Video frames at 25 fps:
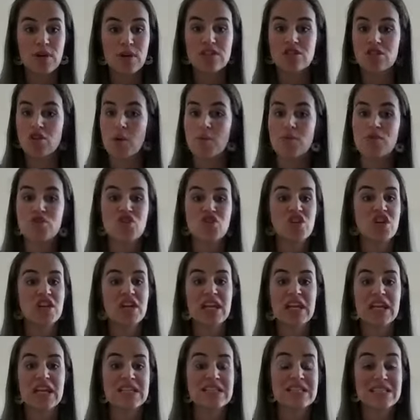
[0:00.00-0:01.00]
It's an
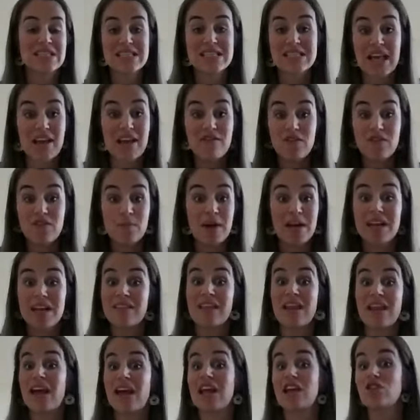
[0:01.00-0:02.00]
opportunity to save the money
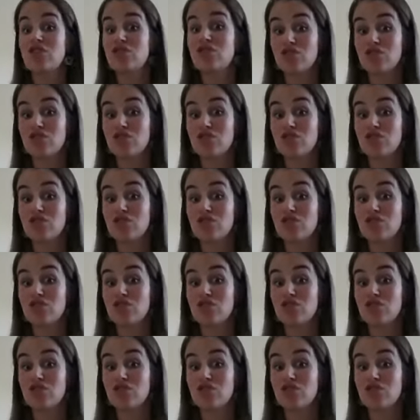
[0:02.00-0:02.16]
that I